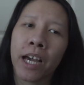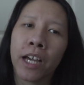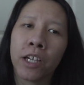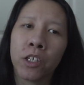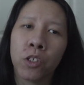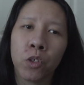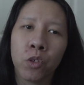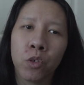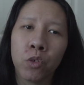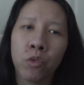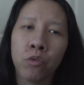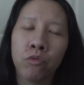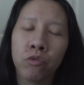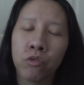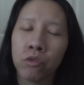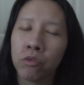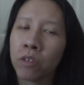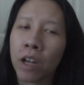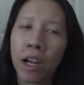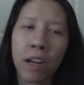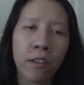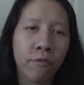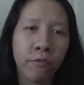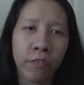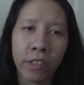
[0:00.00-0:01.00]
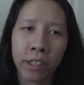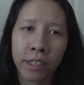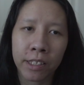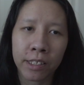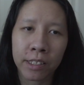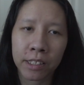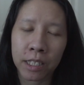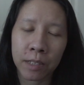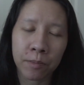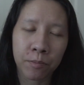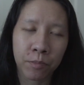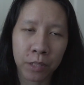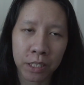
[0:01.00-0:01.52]
that you do not fit
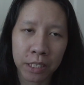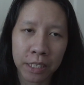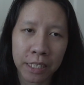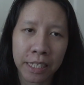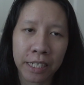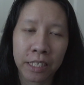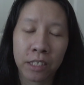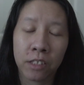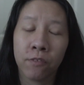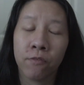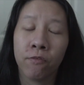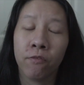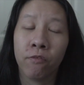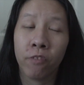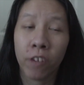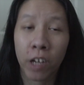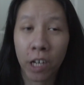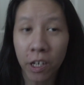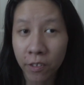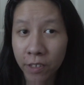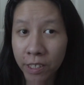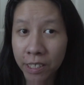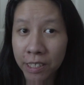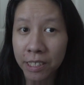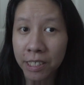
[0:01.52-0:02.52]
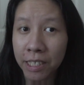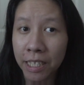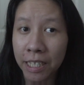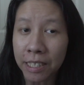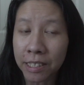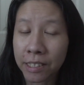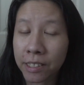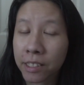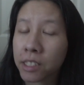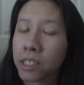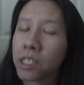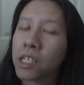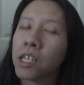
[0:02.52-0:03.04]
this company. It's very
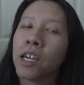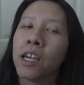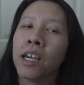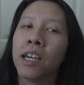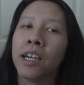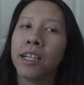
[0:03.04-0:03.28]
intense.